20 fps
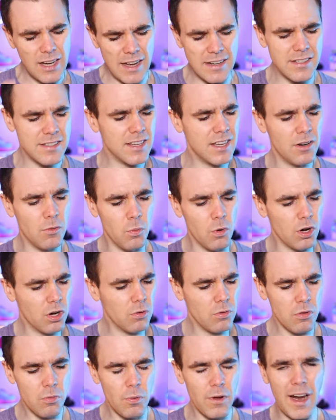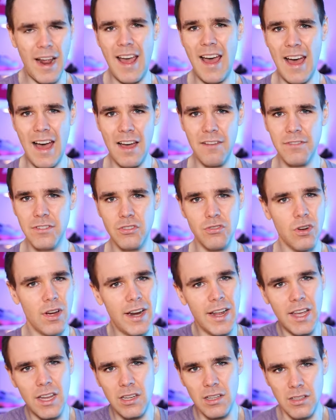I just gotta work with what I have and try
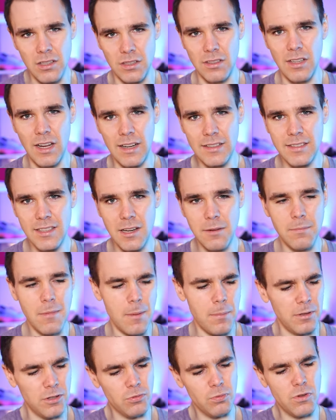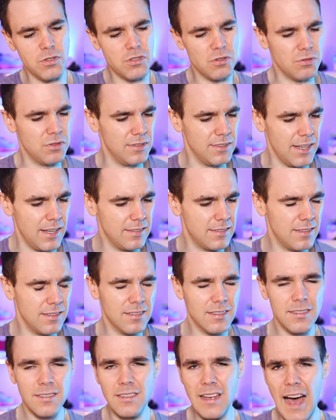to get a good lockdown, maybe switch out the
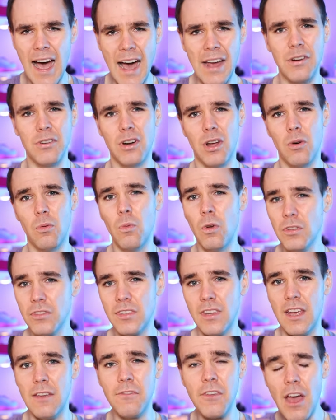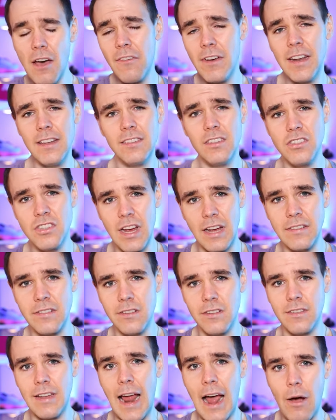laces. I don't know, we'll see. If you have any
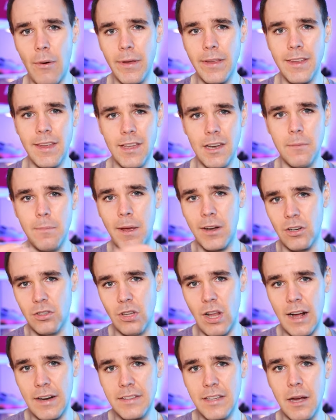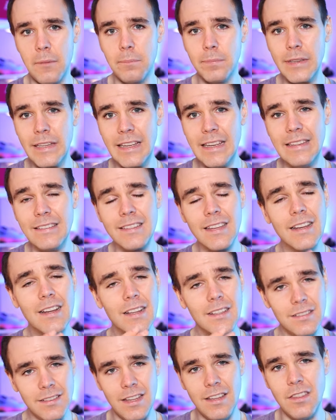suggestions on how I can get a better lockdown, please
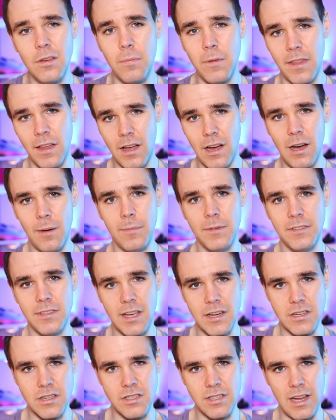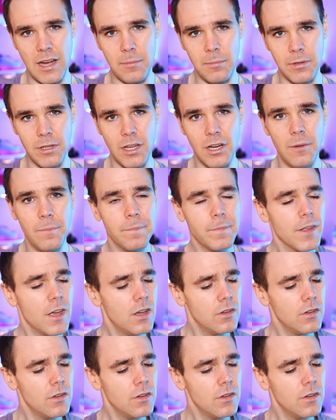leave them in the comment section down below.